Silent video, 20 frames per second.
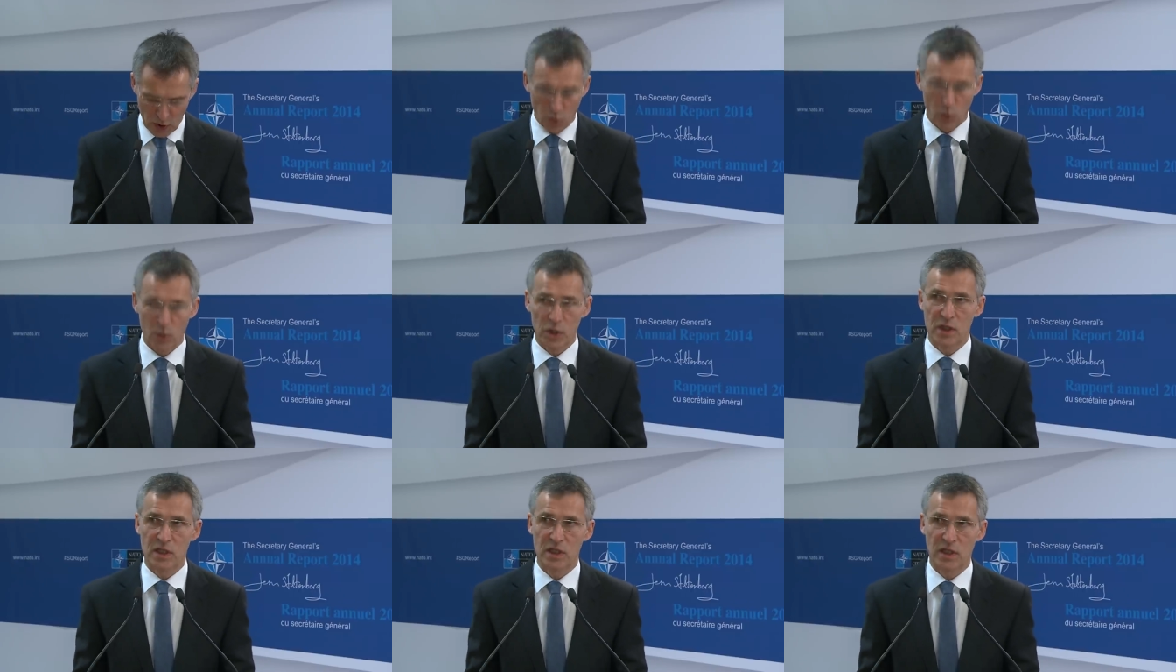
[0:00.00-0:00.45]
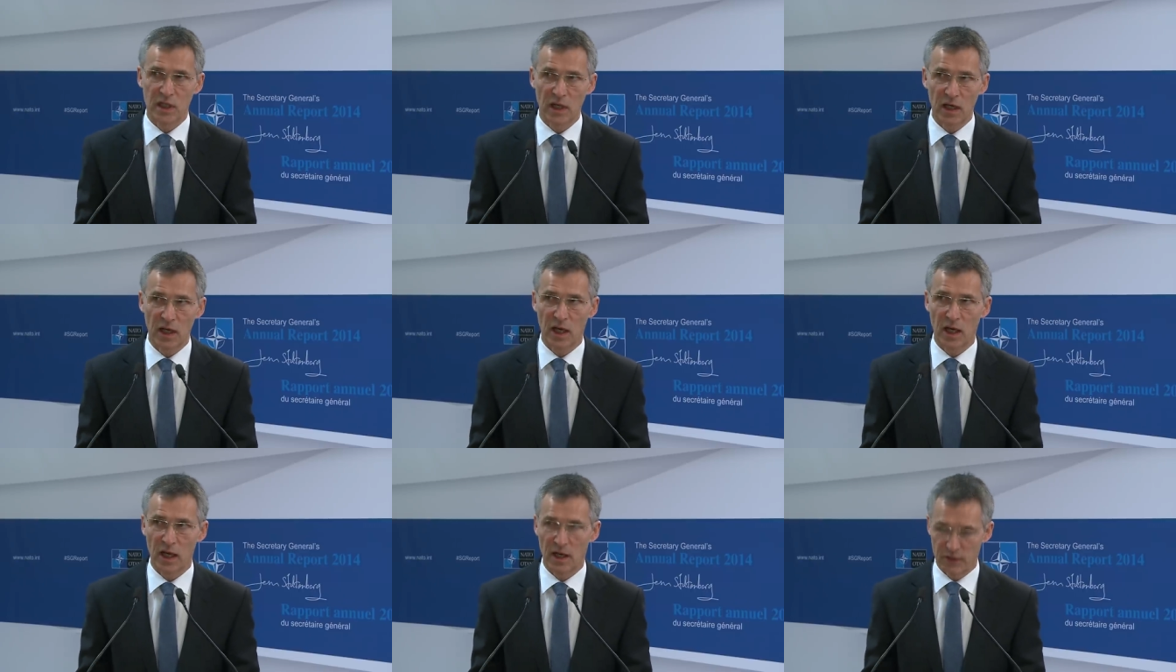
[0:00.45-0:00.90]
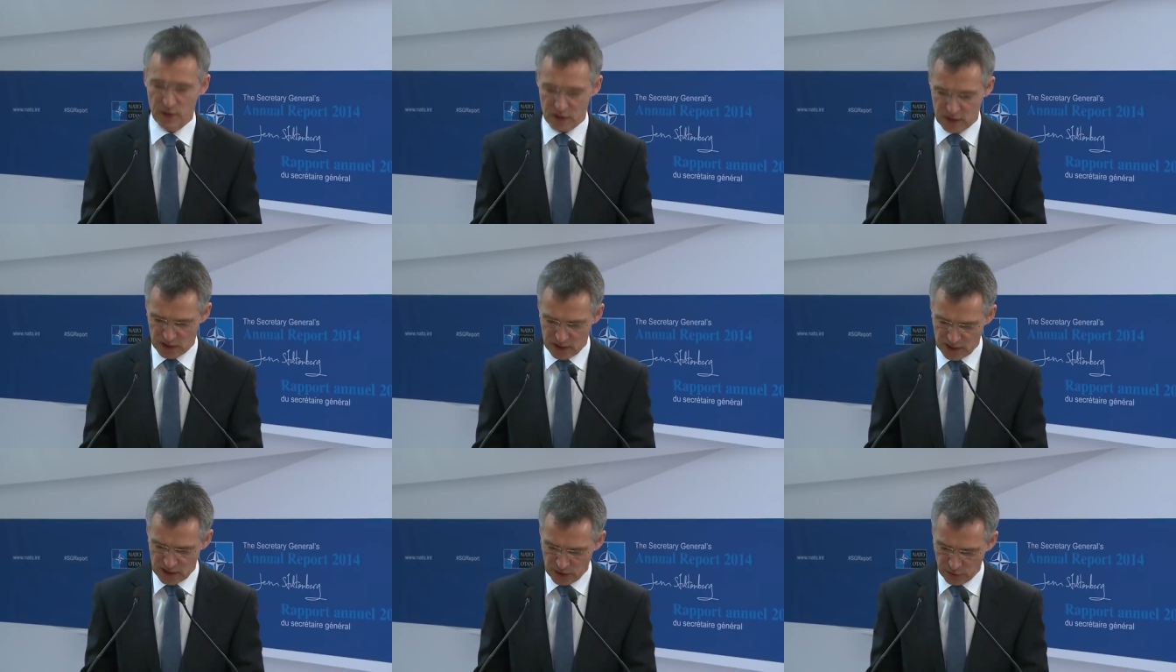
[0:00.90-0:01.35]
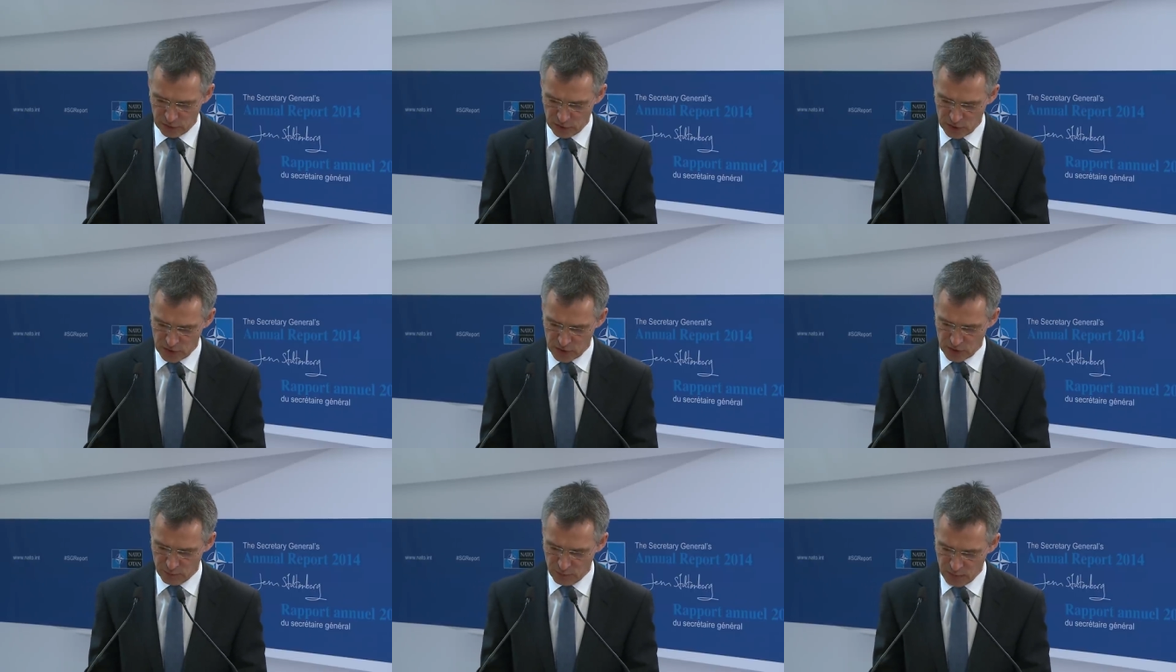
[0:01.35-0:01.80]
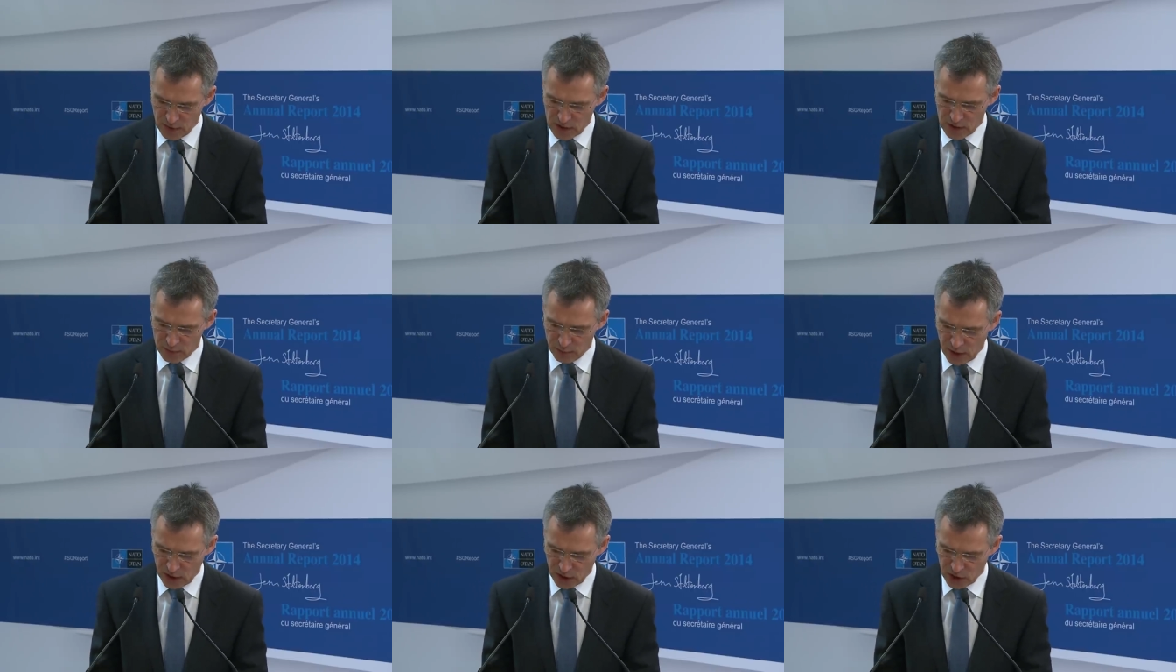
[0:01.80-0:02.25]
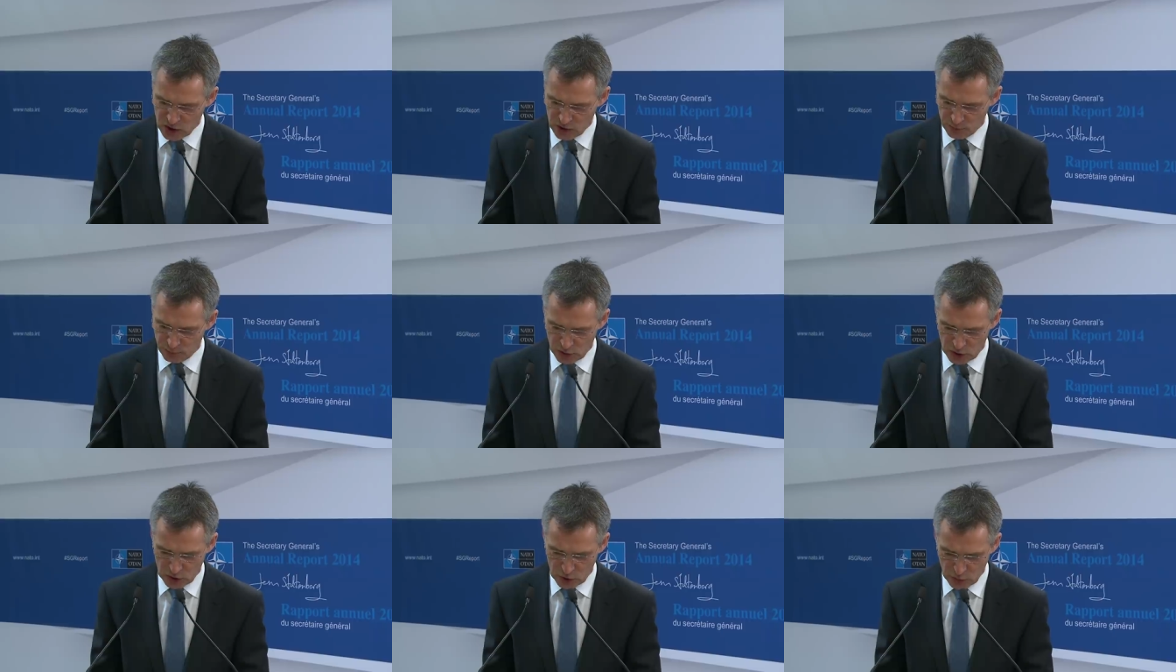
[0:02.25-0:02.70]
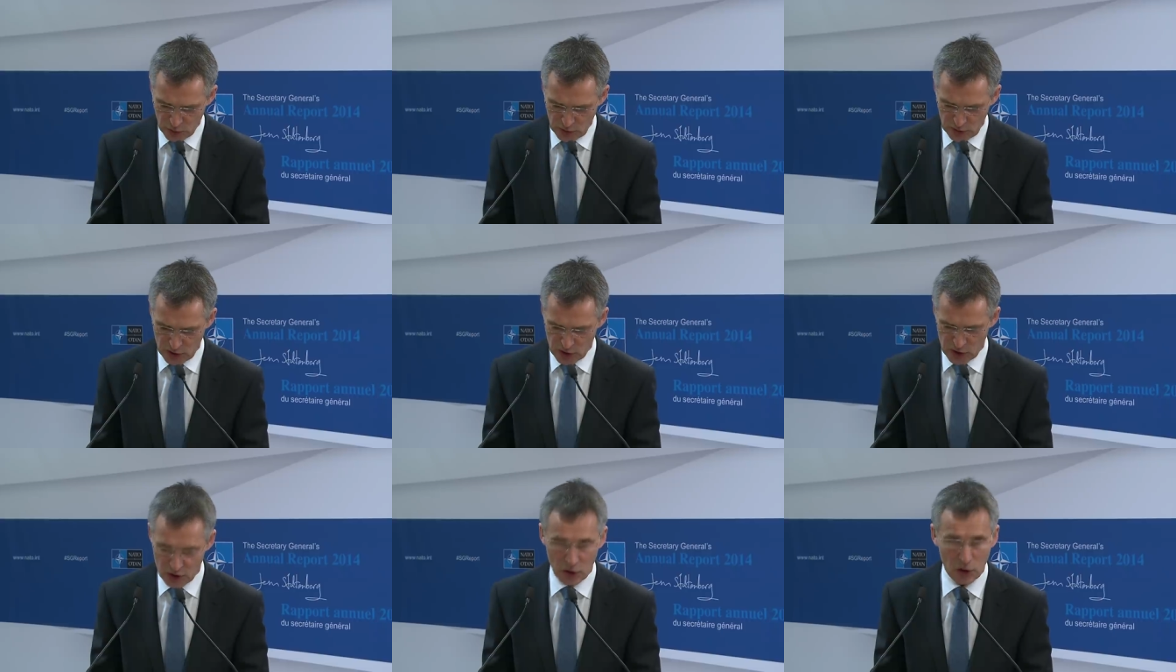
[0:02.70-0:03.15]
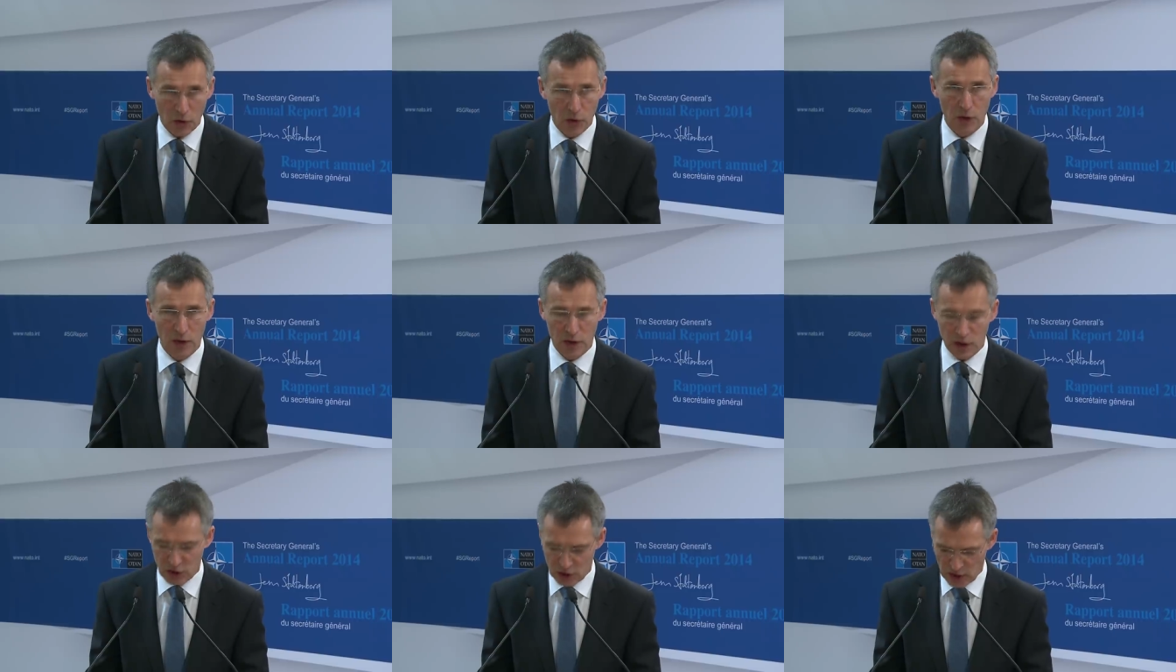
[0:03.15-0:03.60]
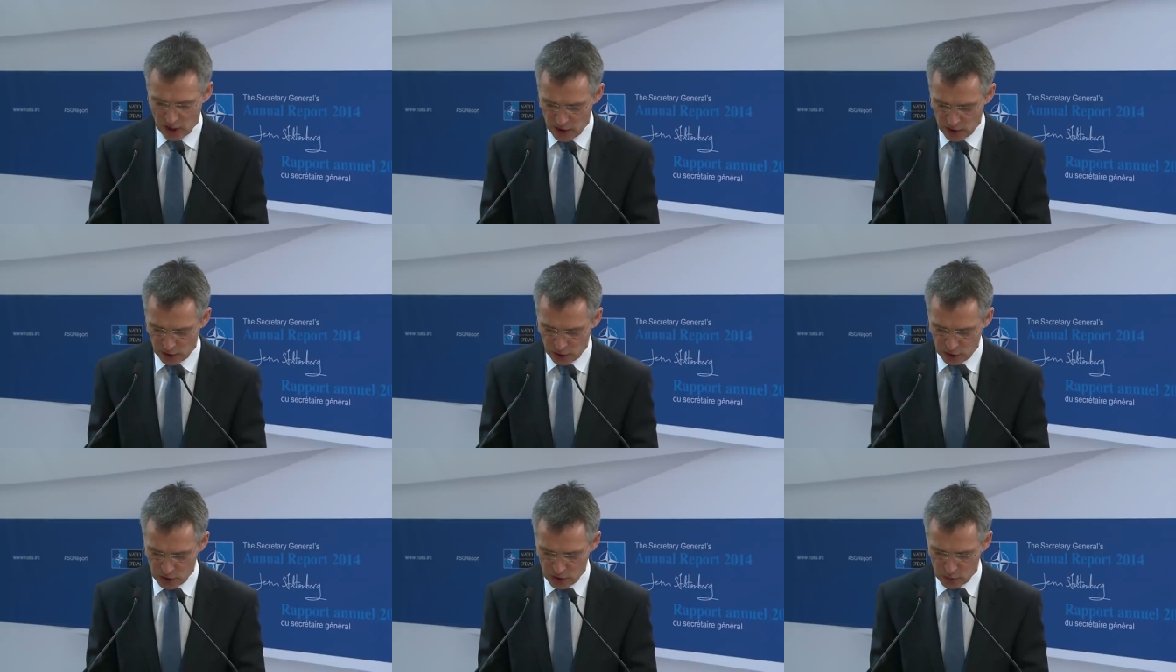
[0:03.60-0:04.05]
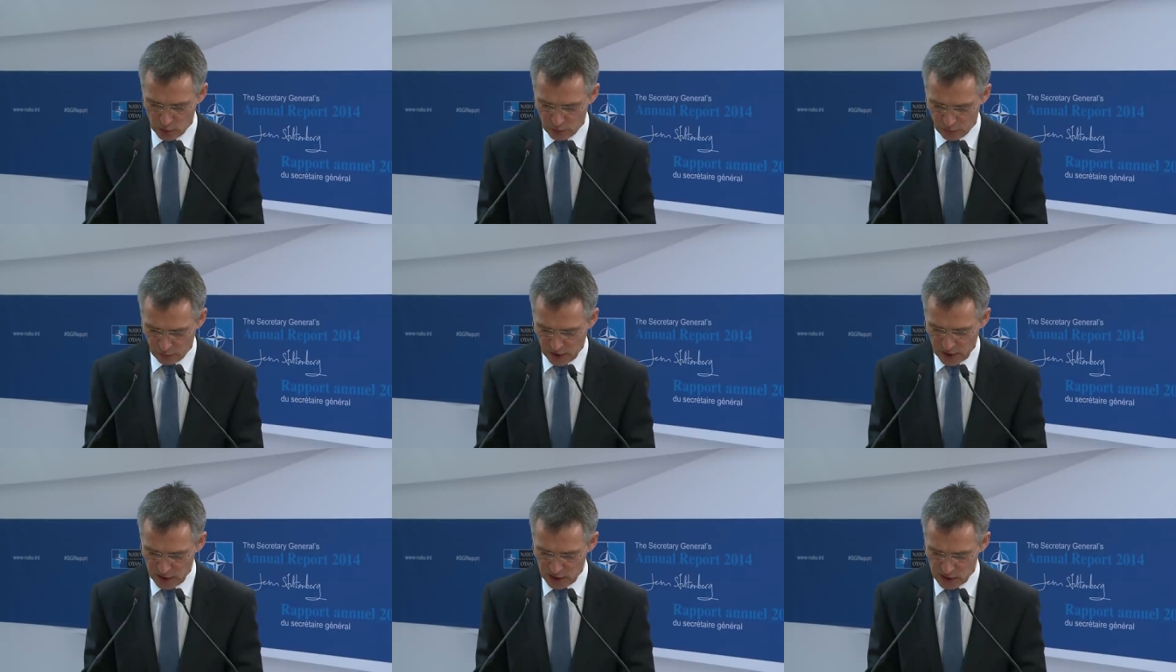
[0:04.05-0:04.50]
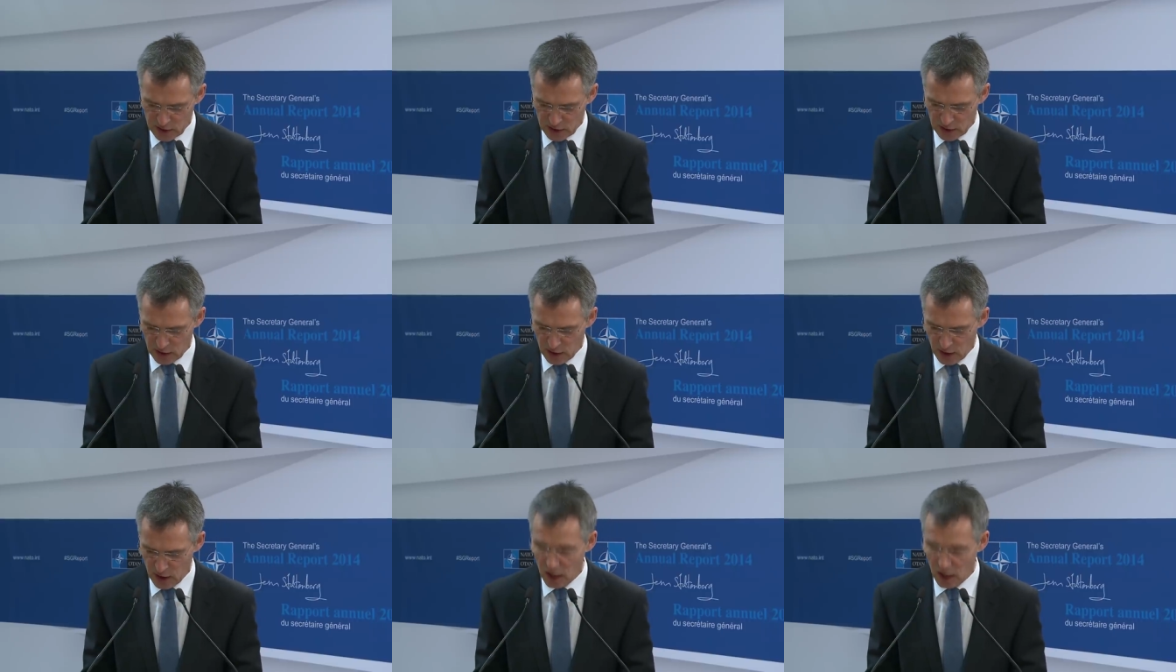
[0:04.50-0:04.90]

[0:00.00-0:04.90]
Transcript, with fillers: We still have a serious mismatch between the security challenges we face